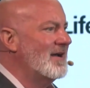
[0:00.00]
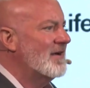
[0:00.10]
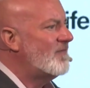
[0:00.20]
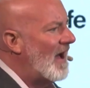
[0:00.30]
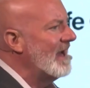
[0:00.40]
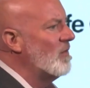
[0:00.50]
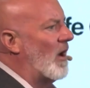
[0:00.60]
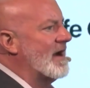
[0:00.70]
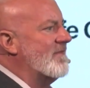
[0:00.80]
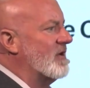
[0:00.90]
find
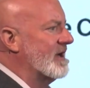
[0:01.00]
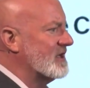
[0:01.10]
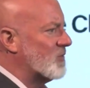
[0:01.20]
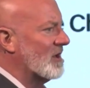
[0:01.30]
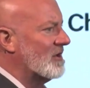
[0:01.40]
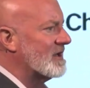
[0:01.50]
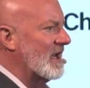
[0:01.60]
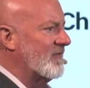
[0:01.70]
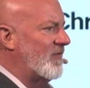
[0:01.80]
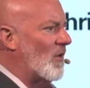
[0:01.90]
whatever it is we're
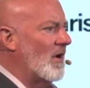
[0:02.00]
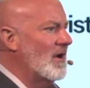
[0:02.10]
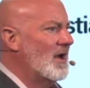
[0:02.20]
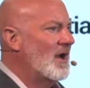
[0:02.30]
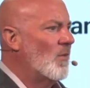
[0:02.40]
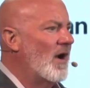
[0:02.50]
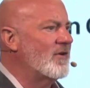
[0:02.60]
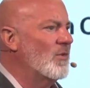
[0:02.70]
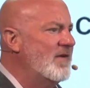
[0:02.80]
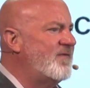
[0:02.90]
looking for, whether
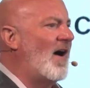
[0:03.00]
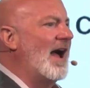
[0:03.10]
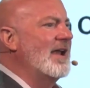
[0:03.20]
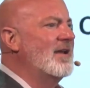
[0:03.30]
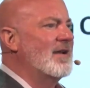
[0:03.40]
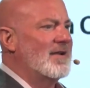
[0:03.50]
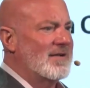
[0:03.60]
we find